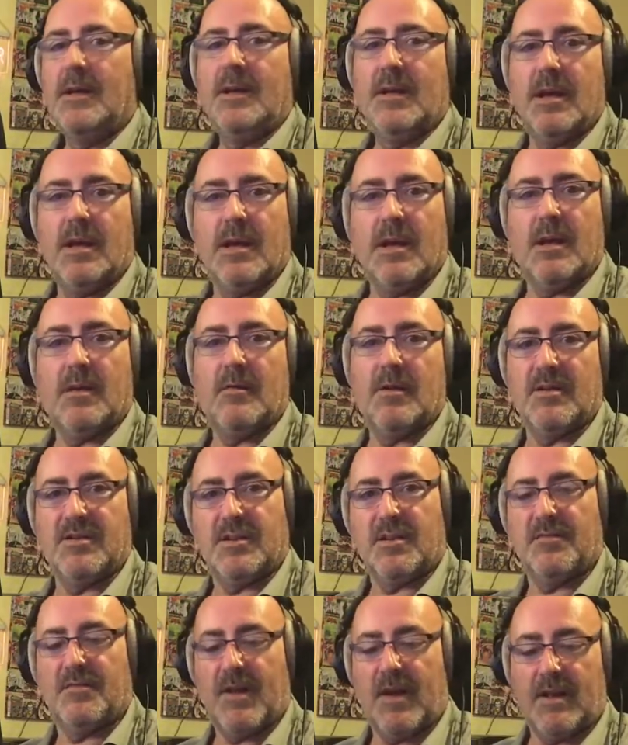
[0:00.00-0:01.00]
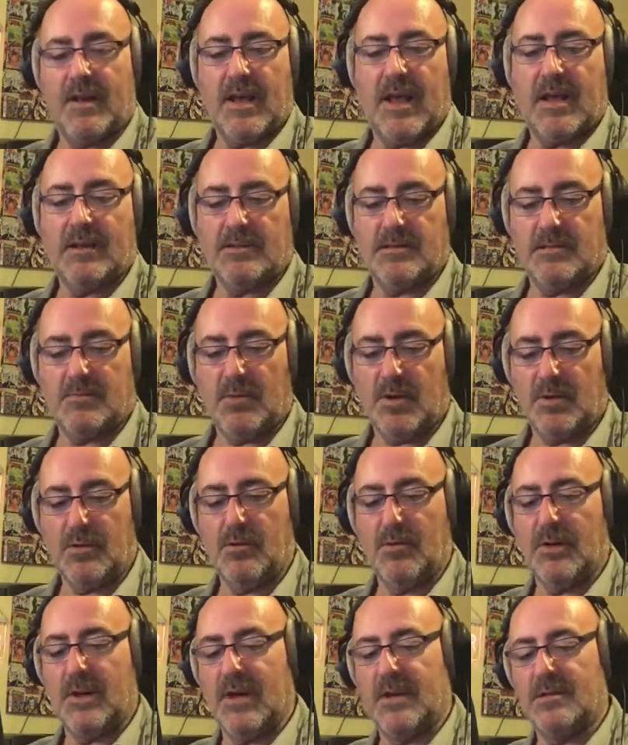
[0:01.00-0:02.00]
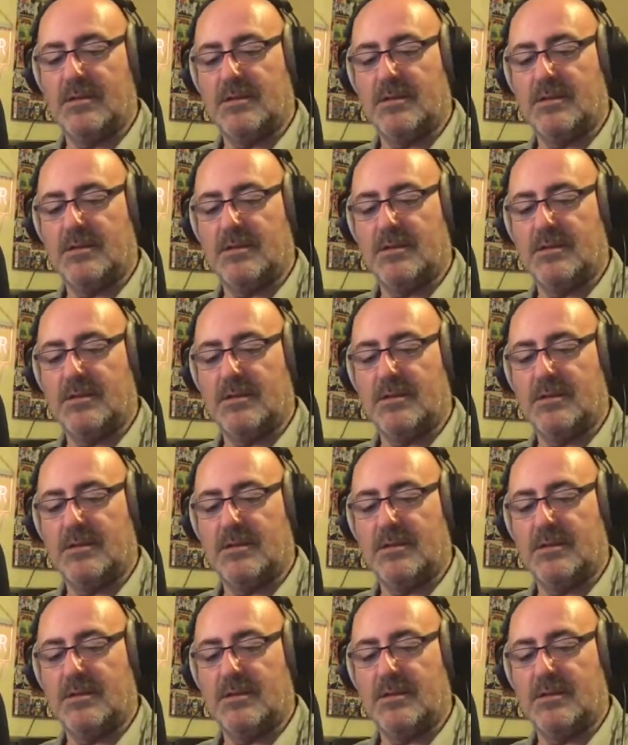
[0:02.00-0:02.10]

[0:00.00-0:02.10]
As I found out, and my court case